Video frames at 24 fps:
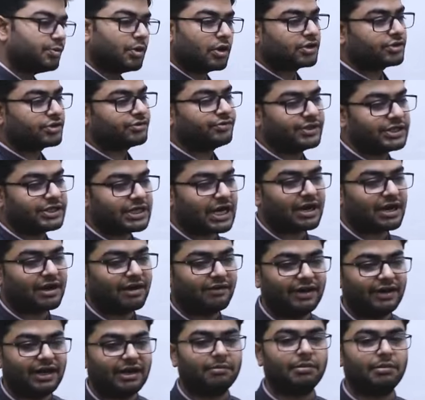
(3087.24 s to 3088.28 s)
books which are
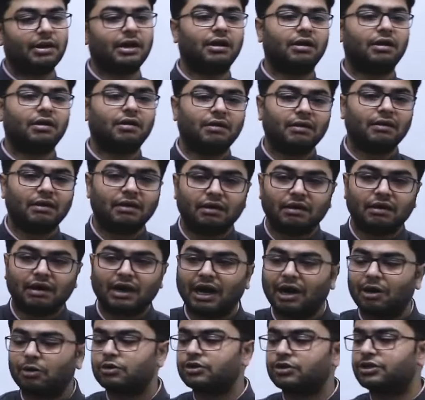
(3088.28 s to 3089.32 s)
available
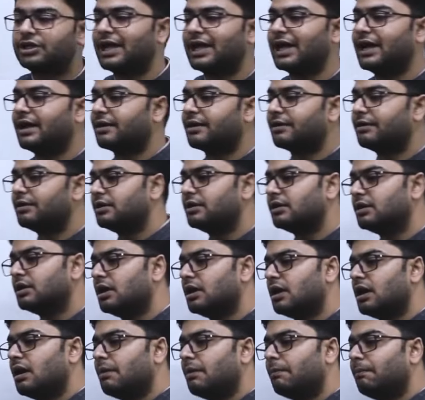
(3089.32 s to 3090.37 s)
out there,
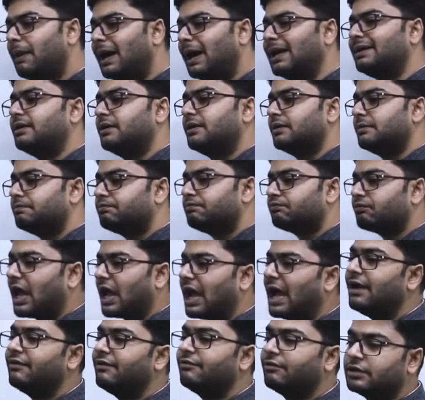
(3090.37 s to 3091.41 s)
but
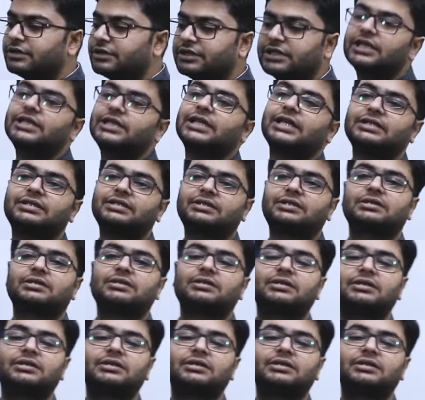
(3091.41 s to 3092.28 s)
I would suggest